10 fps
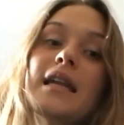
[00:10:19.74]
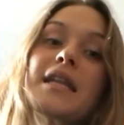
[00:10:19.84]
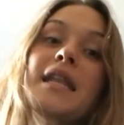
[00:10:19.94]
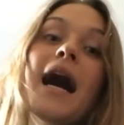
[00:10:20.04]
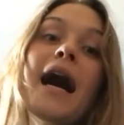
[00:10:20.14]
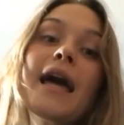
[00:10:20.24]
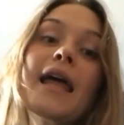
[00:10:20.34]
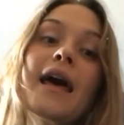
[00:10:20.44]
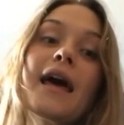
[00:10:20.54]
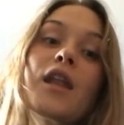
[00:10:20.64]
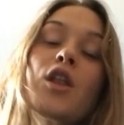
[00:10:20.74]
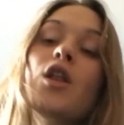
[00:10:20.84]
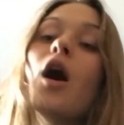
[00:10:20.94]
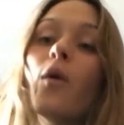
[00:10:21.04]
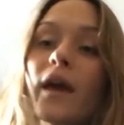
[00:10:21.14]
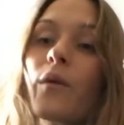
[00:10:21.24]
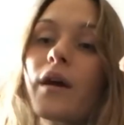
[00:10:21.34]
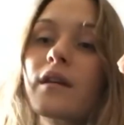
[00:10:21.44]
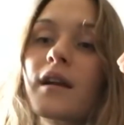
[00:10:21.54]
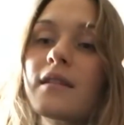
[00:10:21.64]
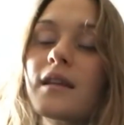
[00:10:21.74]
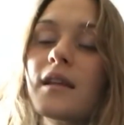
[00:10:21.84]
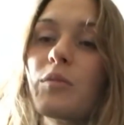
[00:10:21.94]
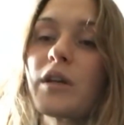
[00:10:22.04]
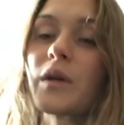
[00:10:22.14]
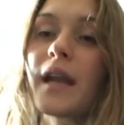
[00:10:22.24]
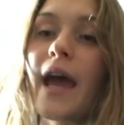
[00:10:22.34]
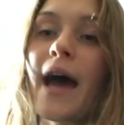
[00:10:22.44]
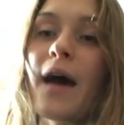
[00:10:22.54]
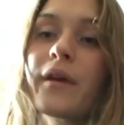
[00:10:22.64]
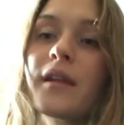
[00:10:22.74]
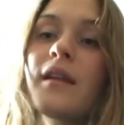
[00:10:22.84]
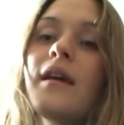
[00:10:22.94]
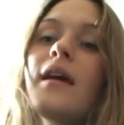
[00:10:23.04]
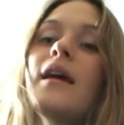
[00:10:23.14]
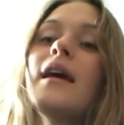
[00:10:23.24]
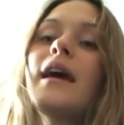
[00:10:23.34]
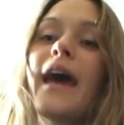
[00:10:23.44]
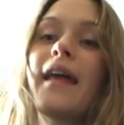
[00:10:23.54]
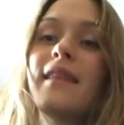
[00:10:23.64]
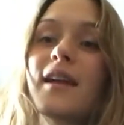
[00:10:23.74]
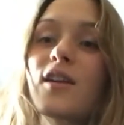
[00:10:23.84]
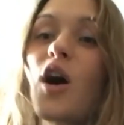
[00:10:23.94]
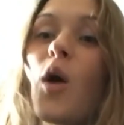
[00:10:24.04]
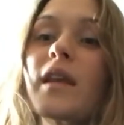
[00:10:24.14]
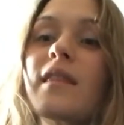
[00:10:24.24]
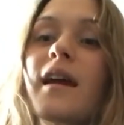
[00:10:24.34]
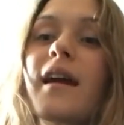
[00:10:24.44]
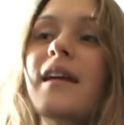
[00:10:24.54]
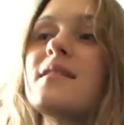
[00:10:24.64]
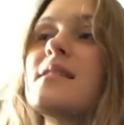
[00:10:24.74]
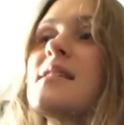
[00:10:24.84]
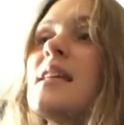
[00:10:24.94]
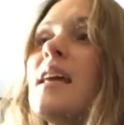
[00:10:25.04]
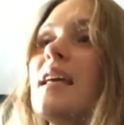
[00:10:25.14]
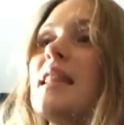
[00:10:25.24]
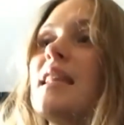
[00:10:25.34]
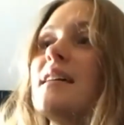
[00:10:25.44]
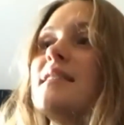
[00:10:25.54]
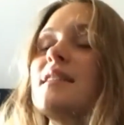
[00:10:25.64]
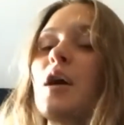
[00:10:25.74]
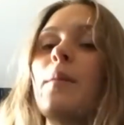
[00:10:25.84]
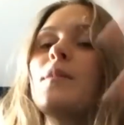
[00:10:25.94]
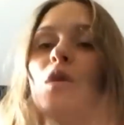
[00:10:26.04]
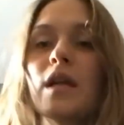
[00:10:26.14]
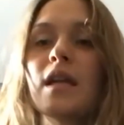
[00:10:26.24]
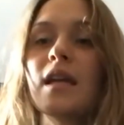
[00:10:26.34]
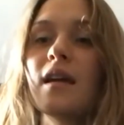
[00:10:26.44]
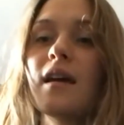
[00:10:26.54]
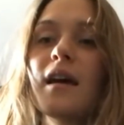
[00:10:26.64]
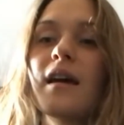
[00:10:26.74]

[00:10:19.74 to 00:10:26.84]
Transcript: not knowing whether or not the Olympics were going to happen and then going there and seeing this community,